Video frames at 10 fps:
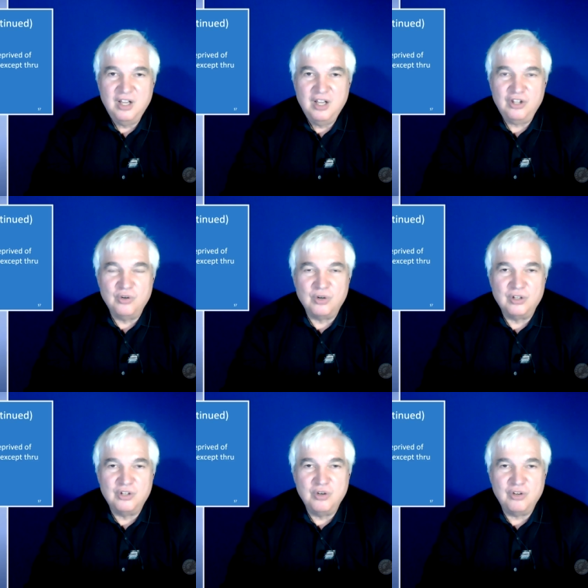you are
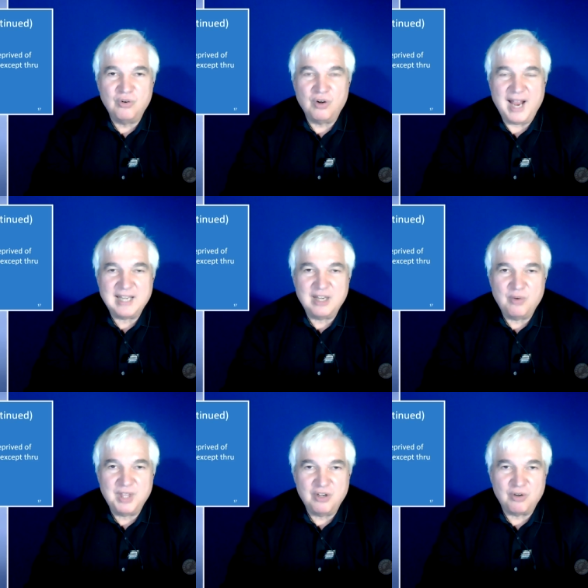do, you are acting
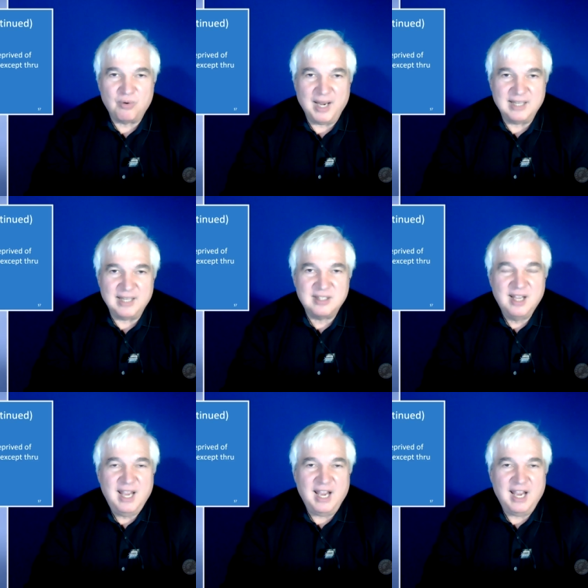within your rights,
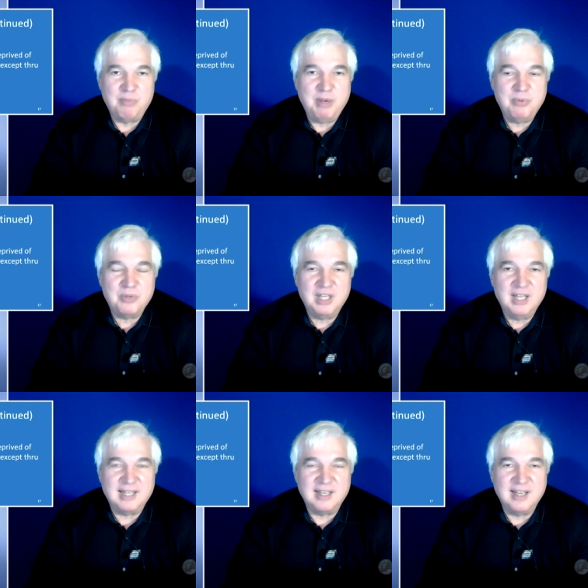and people
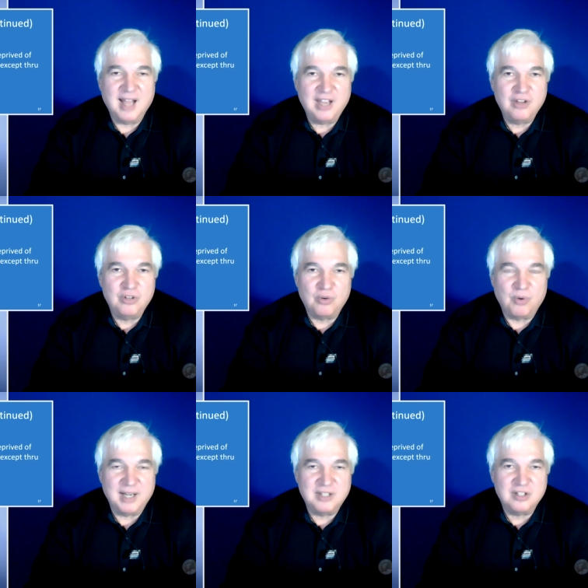cannot deny you your
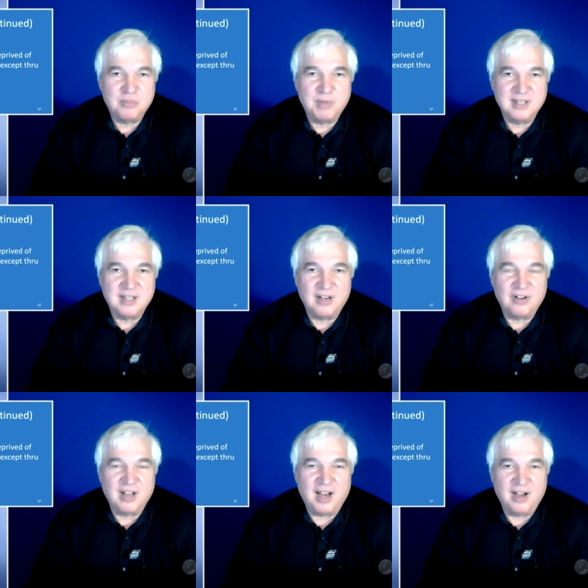rights just because they are
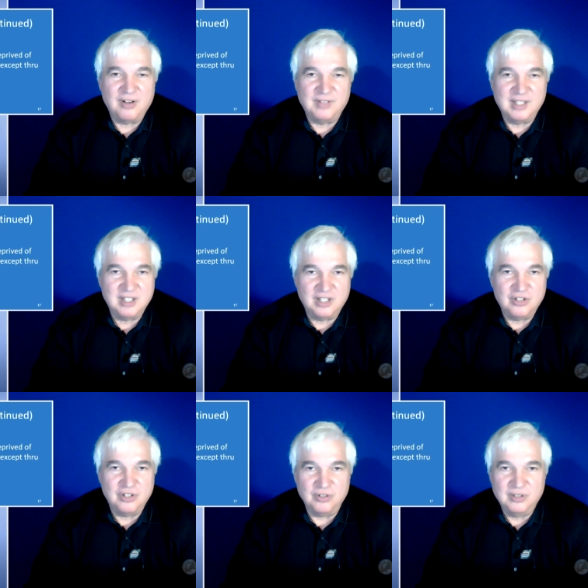tired of listening to
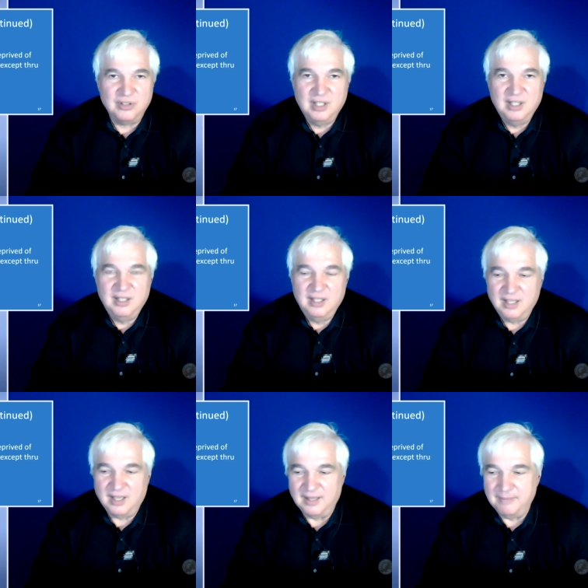you.
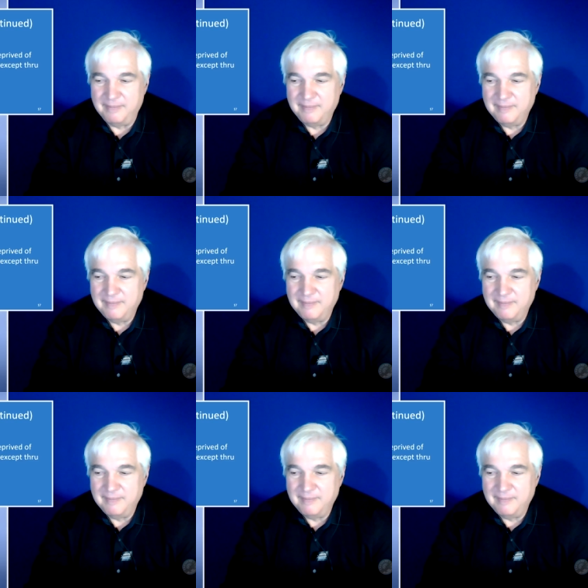Um,